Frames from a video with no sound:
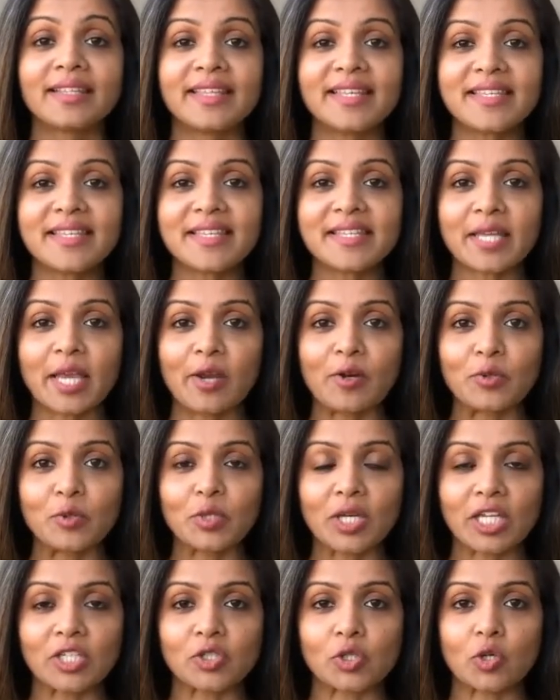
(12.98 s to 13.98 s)
This is Kiru
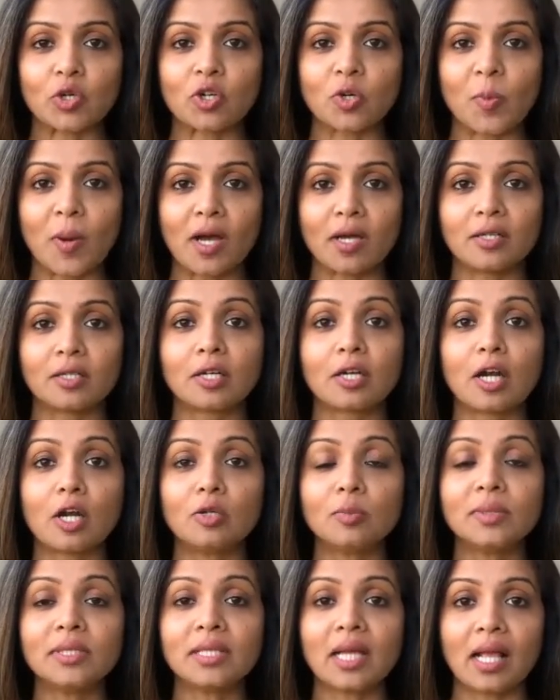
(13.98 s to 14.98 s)
Kishokumar,
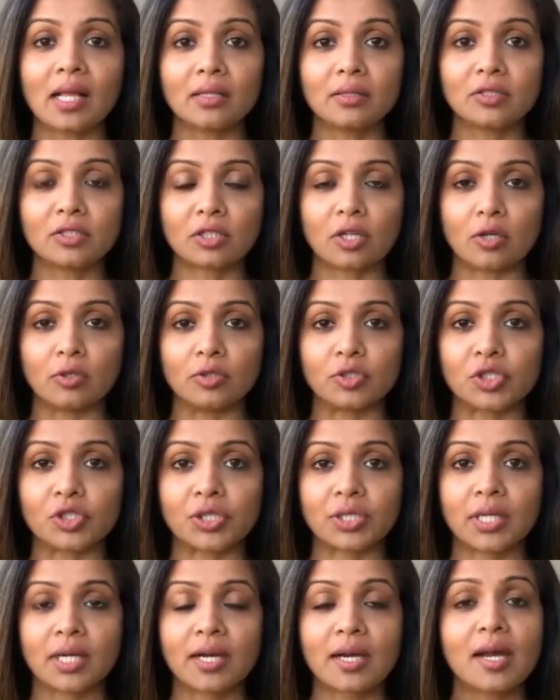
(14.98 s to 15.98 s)
Global Health
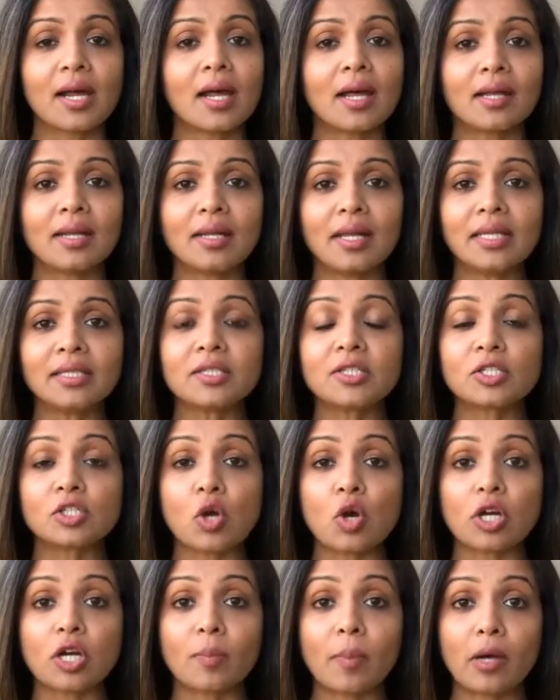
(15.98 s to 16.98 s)
Coach. Let's
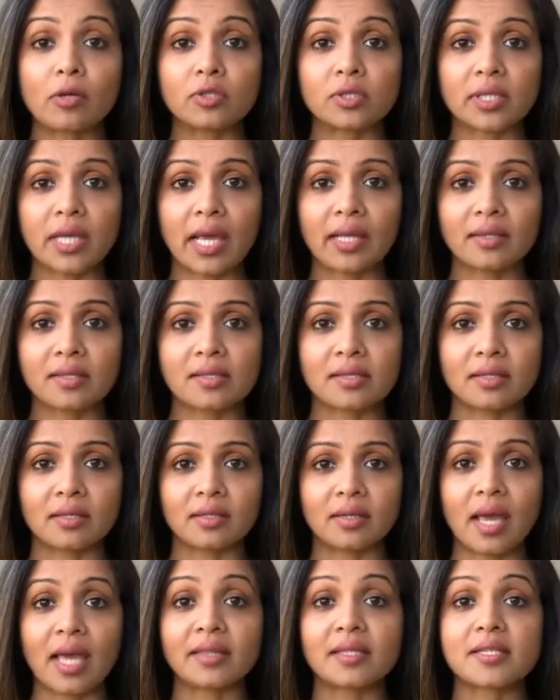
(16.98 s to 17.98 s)
talk about cancer
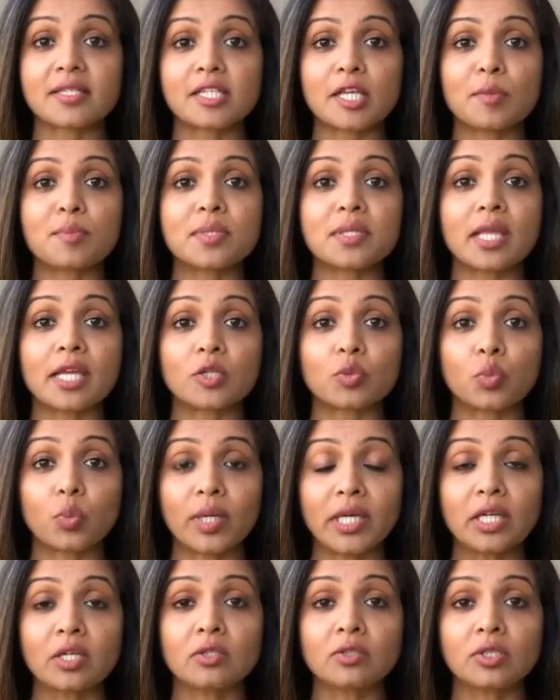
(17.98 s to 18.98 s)
and the steps that
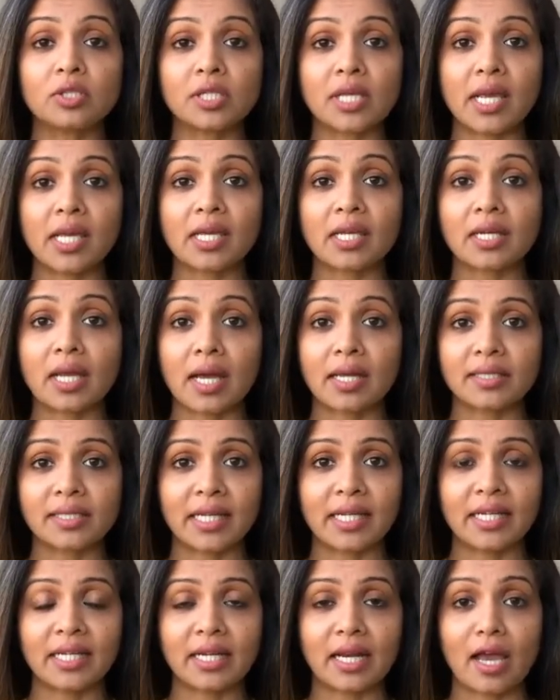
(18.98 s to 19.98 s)
we could take in our
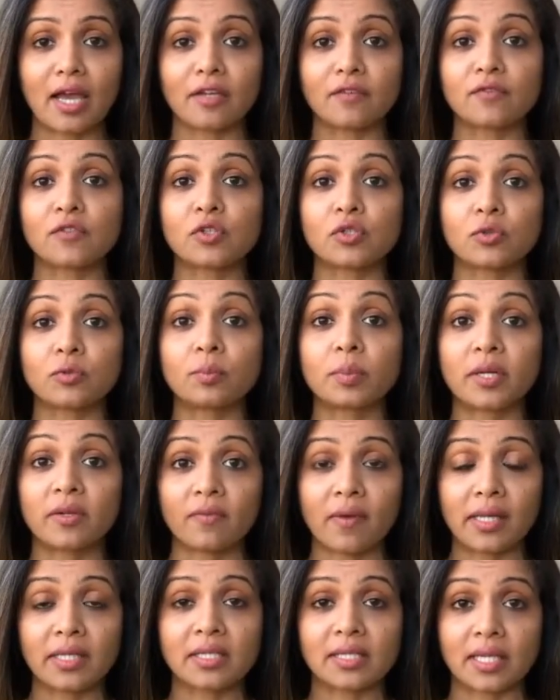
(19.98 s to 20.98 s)
daily life to
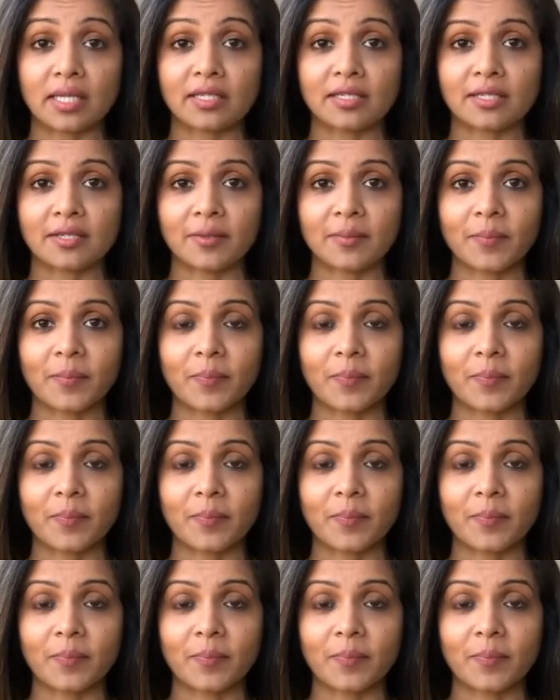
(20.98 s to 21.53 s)
prevent it.